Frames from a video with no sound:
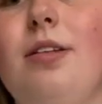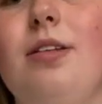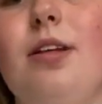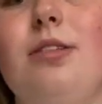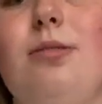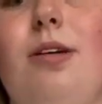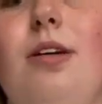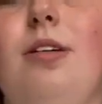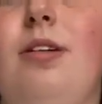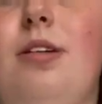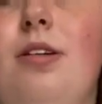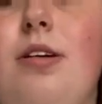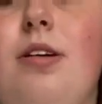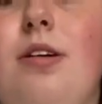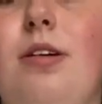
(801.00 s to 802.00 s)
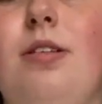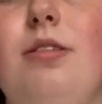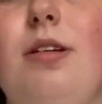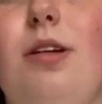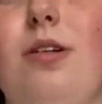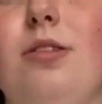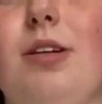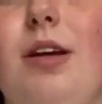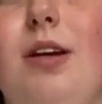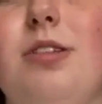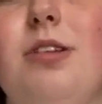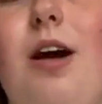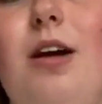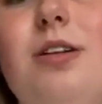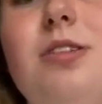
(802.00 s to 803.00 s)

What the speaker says: that's what it looks like. It's kind of